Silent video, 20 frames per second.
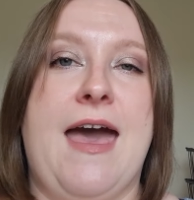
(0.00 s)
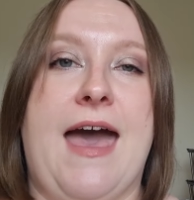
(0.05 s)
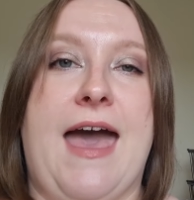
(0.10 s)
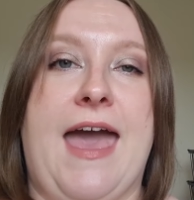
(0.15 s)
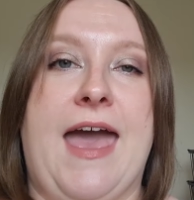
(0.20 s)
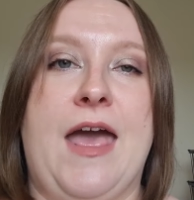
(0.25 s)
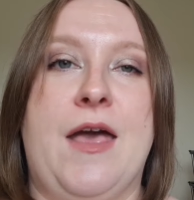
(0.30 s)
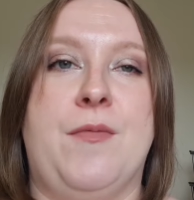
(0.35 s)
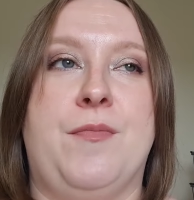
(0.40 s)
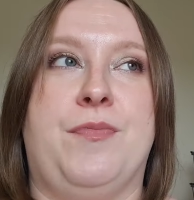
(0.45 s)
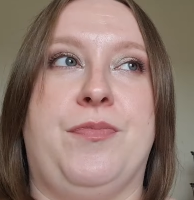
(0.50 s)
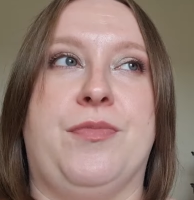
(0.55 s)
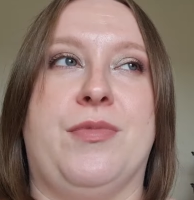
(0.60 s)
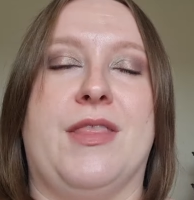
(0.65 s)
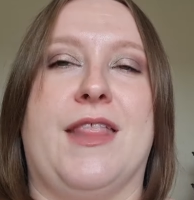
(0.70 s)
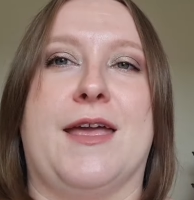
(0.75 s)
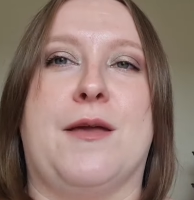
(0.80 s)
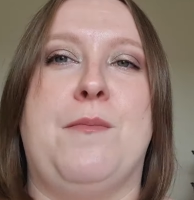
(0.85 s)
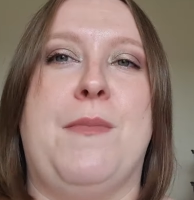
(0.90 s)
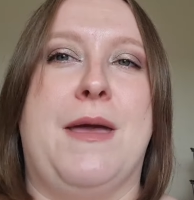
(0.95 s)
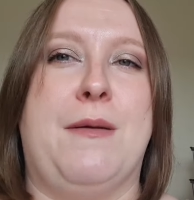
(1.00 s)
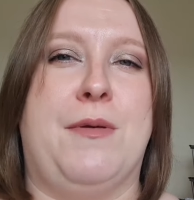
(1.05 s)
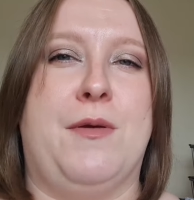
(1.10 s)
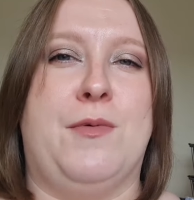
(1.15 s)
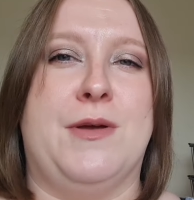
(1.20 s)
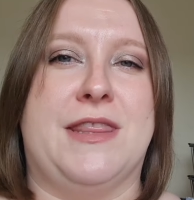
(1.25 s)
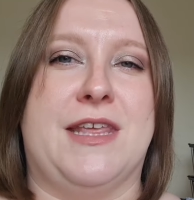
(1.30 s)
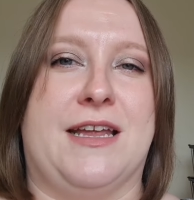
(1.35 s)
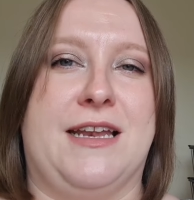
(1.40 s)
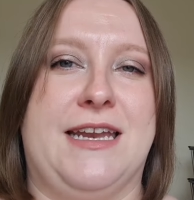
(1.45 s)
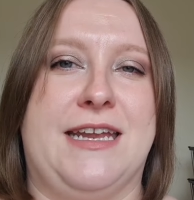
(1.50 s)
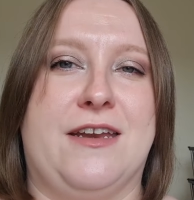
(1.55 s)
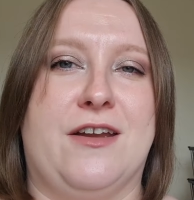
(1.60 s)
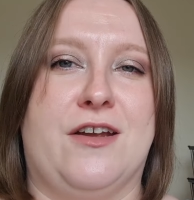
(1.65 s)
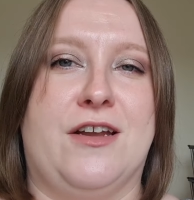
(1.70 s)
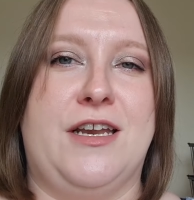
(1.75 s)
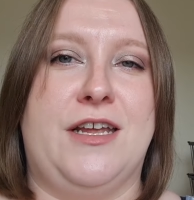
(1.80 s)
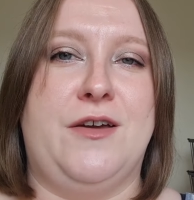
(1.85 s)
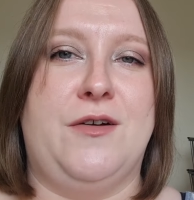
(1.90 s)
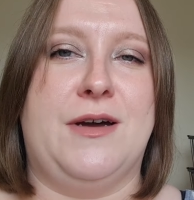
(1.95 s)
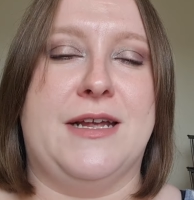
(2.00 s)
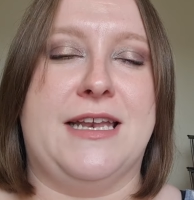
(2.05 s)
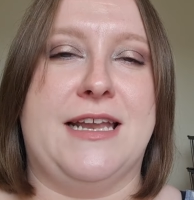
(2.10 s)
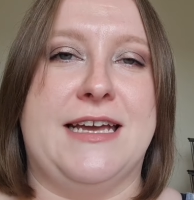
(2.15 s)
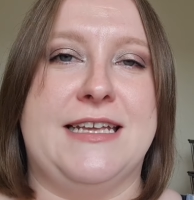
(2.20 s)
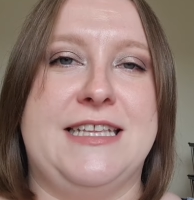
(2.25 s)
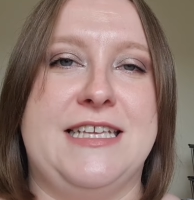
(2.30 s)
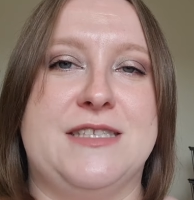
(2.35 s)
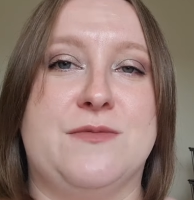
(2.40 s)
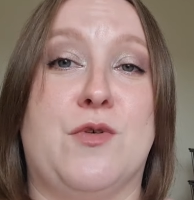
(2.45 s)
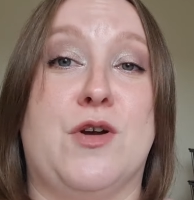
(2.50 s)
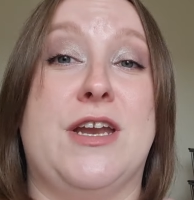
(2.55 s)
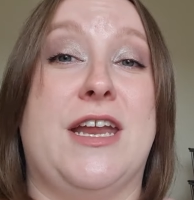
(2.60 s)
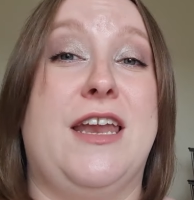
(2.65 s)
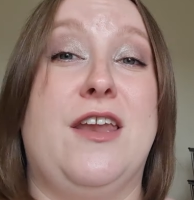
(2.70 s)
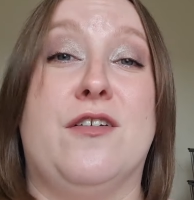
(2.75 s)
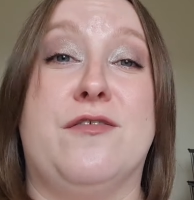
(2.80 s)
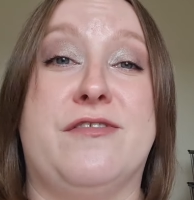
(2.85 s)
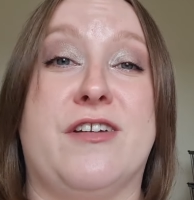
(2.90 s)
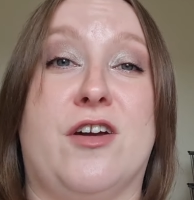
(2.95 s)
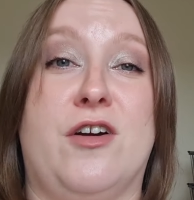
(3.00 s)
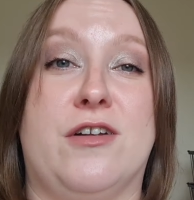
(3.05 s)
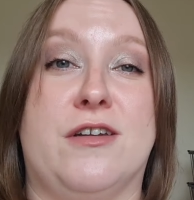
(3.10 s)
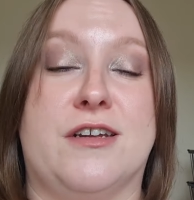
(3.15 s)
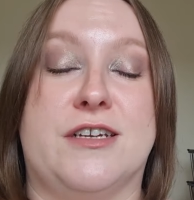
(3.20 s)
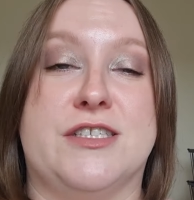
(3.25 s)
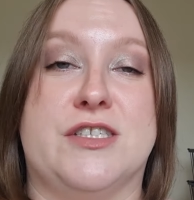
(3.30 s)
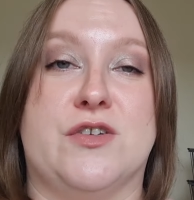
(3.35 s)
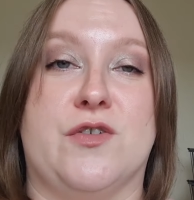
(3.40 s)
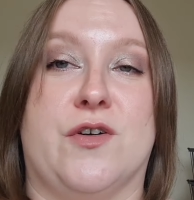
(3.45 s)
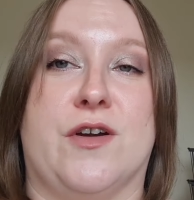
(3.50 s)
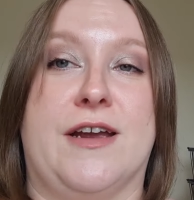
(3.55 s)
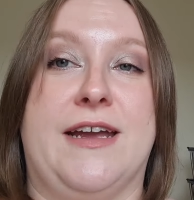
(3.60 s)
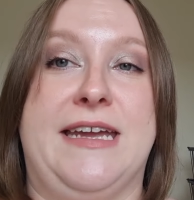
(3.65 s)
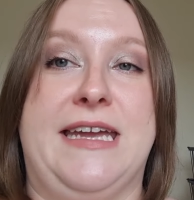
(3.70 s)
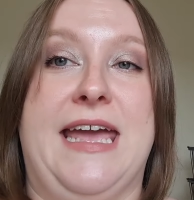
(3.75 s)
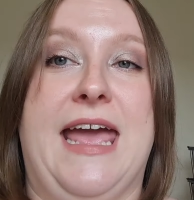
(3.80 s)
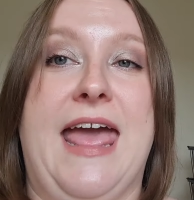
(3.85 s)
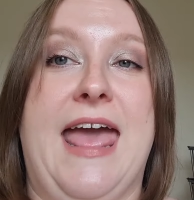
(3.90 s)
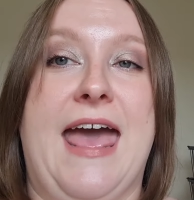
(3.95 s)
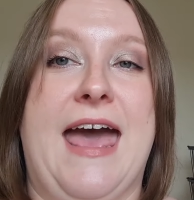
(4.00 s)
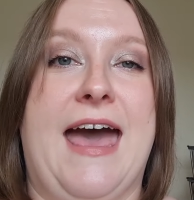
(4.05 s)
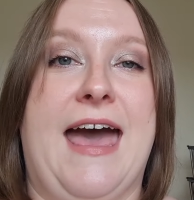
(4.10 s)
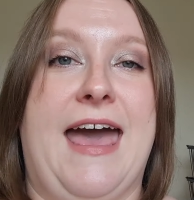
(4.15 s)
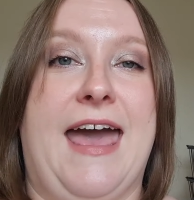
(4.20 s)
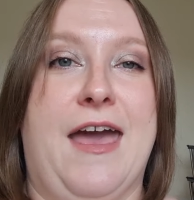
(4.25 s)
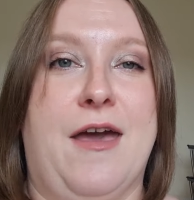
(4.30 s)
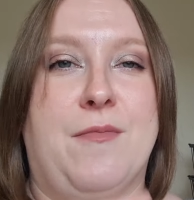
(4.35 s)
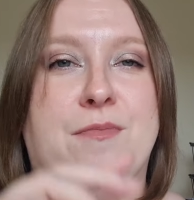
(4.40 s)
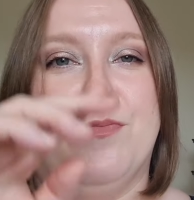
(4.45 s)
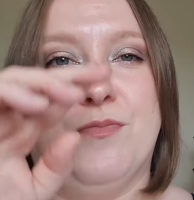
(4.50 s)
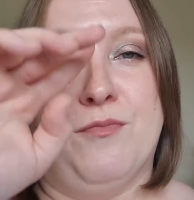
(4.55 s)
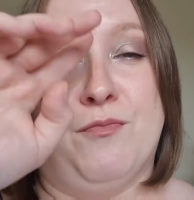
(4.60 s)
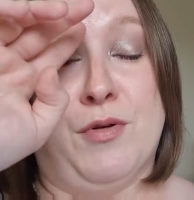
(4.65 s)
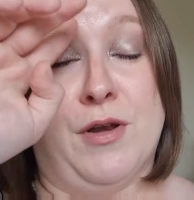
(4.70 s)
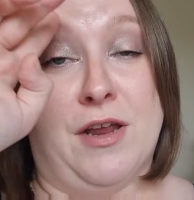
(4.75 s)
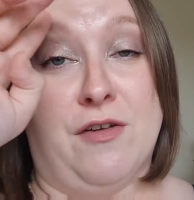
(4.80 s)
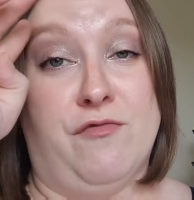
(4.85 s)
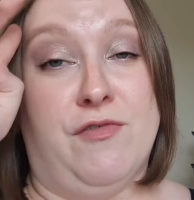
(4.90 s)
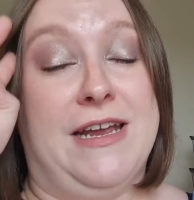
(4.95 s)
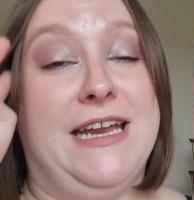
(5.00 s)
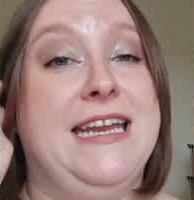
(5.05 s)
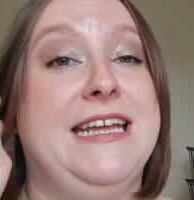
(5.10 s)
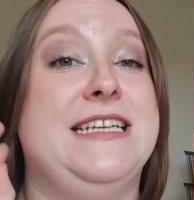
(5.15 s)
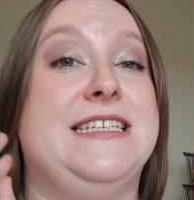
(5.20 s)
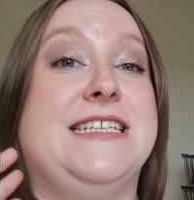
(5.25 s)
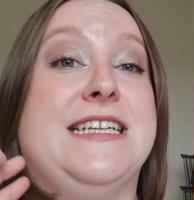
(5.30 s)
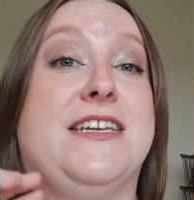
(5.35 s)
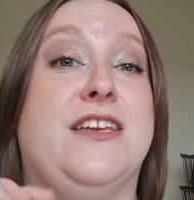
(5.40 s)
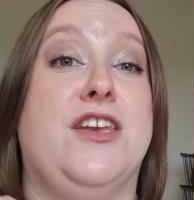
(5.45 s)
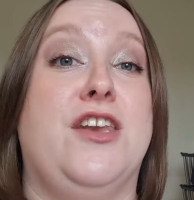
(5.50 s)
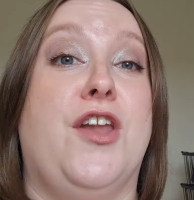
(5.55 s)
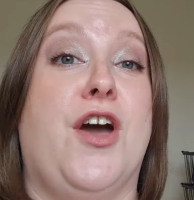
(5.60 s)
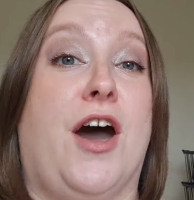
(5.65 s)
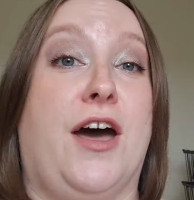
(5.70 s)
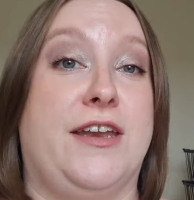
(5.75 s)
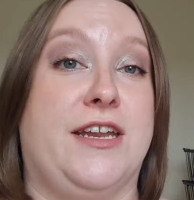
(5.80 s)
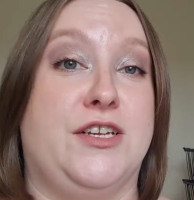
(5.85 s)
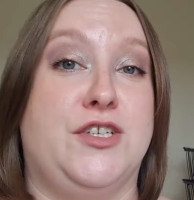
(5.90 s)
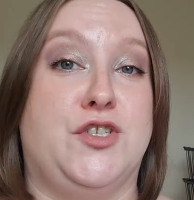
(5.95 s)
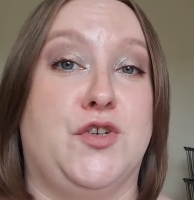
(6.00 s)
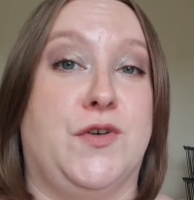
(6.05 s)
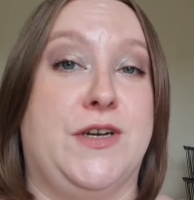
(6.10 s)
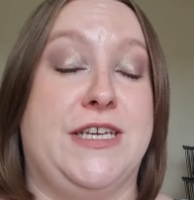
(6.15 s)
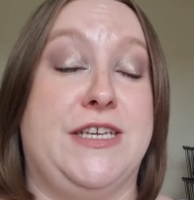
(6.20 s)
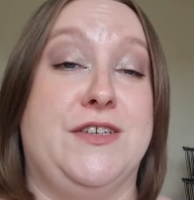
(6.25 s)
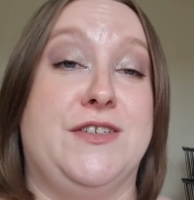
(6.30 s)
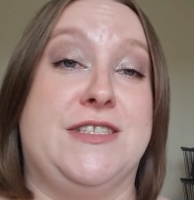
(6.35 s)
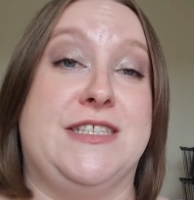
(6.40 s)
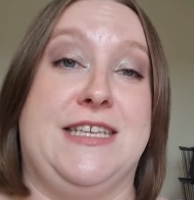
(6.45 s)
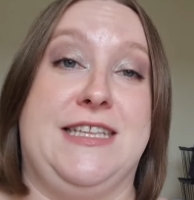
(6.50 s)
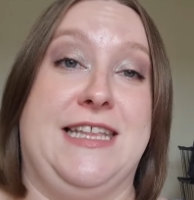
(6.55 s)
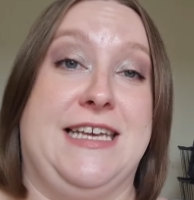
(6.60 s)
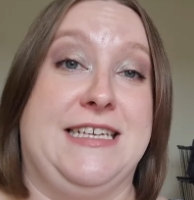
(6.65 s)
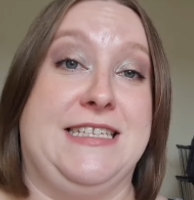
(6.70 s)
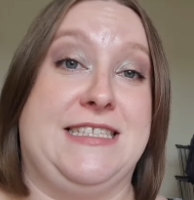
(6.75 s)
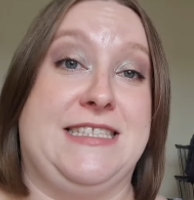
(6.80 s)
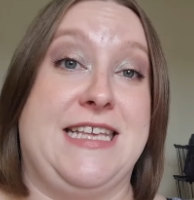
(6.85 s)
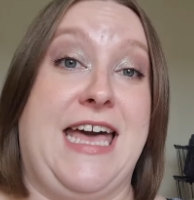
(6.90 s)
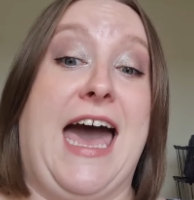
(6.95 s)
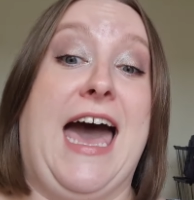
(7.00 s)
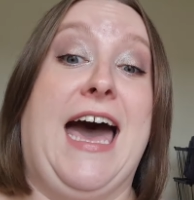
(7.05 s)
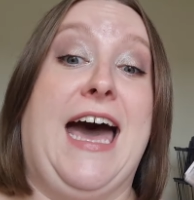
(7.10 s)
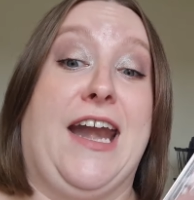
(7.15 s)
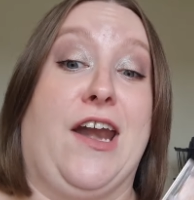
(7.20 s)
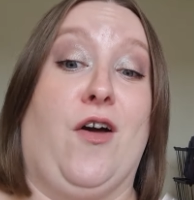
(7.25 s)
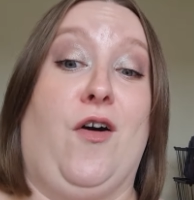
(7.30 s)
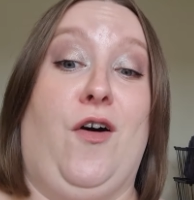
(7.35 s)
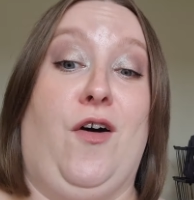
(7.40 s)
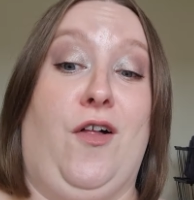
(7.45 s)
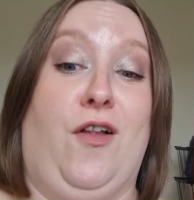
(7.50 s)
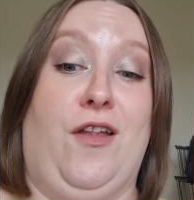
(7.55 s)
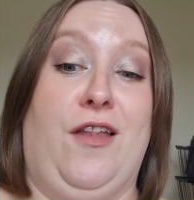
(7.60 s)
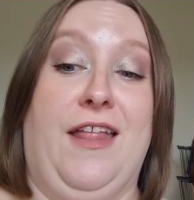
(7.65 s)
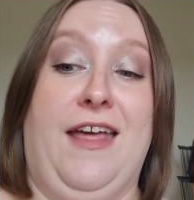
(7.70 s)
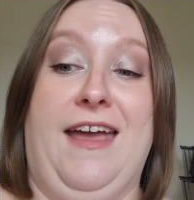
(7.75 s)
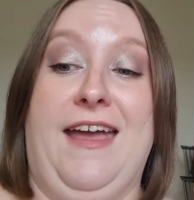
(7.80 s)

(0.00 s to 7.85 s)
Like maybe with a glitter glue I'd like these more, and I love the colour story, but I really did not enjoy using this at all.